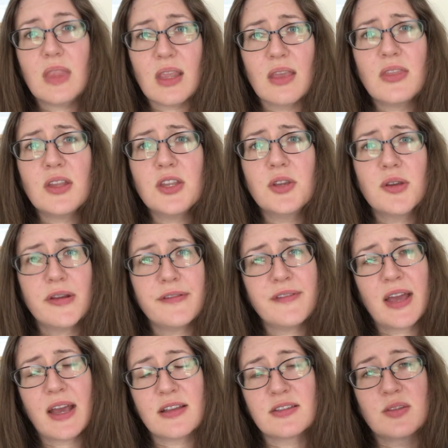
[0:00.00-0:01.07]
And then you can have
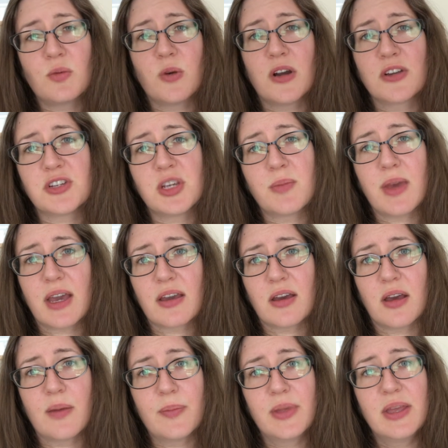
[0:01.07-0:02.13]
acid washing back
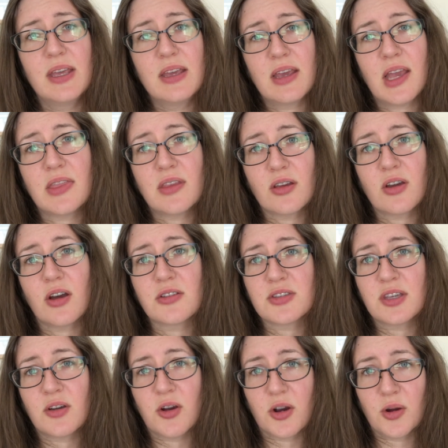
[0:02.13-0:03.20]
up and then
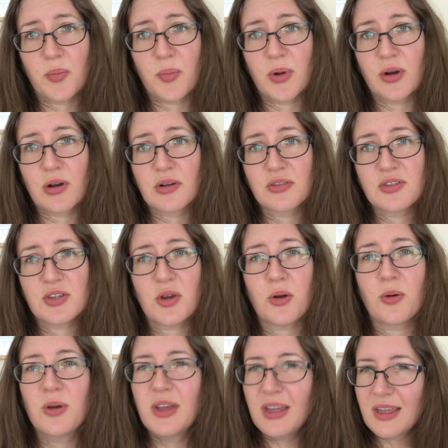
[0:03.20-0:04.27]
causing heartburn.
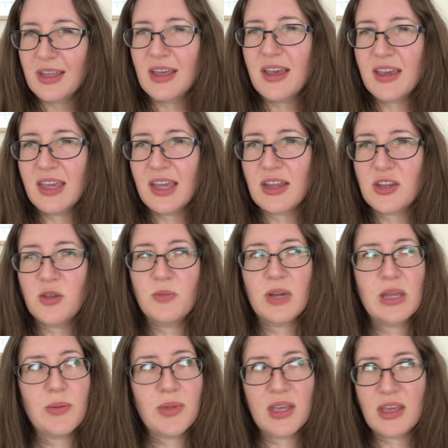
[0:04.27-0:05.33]
So again, you
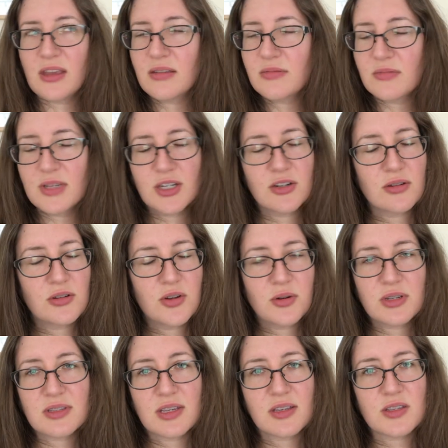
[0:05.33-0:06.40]
might be
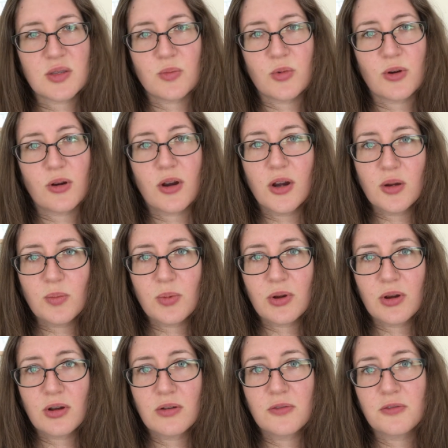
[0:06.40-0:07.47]
noticing some more
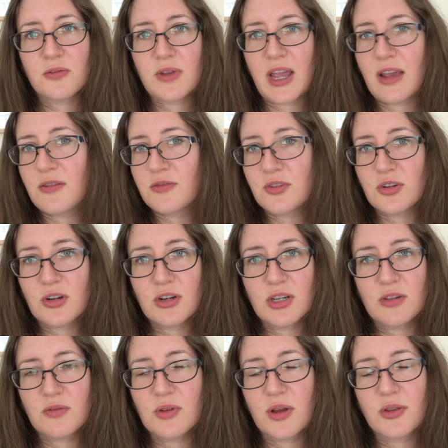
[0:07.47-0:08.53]
heartburn after
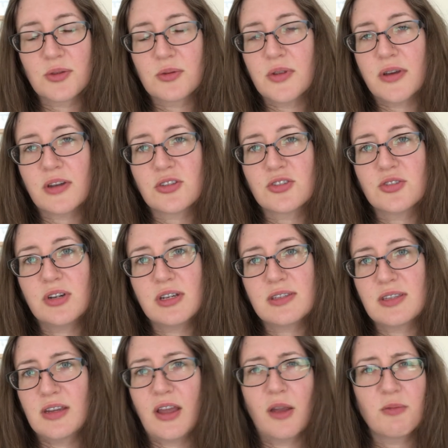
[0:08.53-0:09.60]
you've gone through a lot of stress
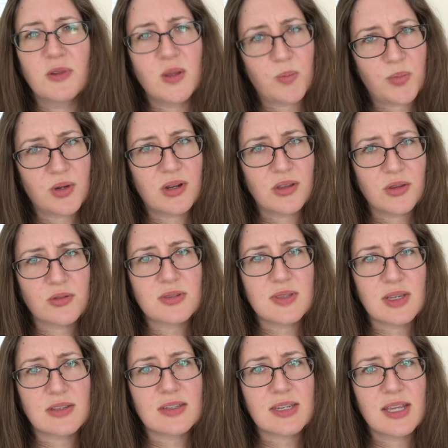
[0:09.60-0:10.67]
and not really putting those
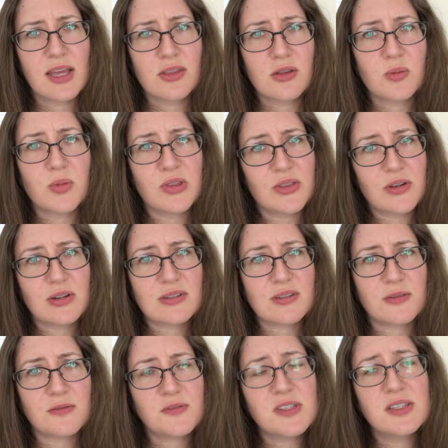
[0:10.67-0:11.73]
things together, but there is
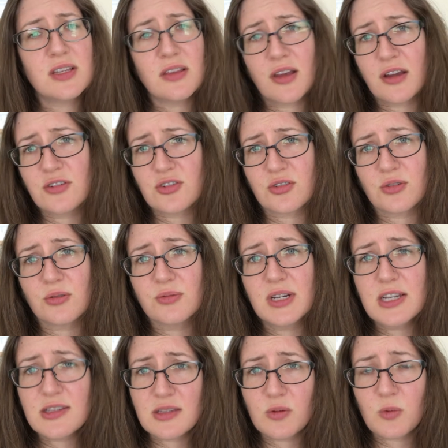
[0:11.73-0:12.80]
a physiological
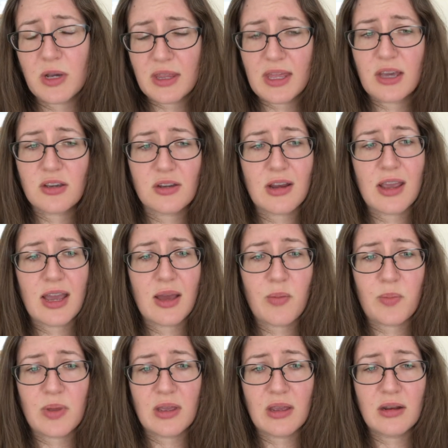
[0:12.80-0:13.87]
reason why that could
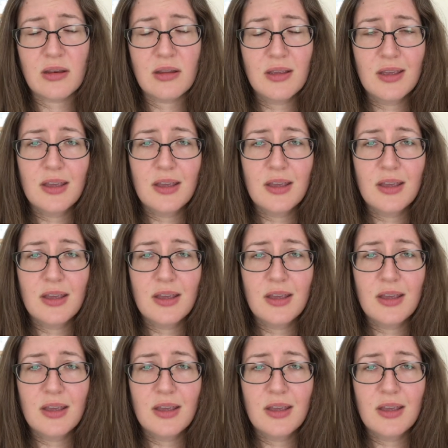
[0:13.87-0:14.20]
happen.